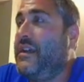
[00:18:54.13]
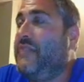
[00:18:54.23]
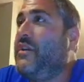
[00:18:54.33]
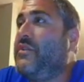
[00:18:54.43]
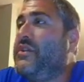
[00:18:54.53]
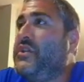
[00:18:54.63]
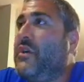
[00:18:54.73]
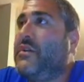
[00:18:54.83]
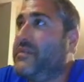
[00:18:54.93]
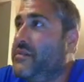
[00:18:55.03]
Even though the
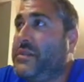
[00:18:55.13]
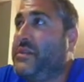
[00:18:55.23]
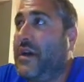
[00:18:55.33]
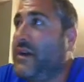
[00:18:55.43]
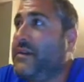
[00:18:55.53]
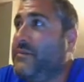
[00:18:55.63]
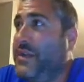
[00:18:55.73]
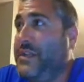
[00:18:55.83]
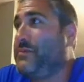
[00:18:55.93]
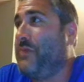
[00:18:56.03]
show could suck,
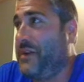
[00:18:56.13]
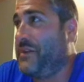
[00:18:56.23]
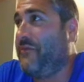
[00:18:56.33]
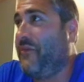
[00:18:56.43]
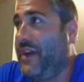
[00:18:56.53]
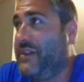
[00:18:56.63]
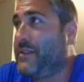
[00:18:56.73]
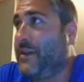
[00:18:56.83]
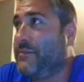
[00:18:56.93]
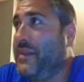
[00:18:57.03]
we just want to find
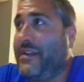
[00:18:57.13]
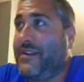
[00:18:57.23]
something.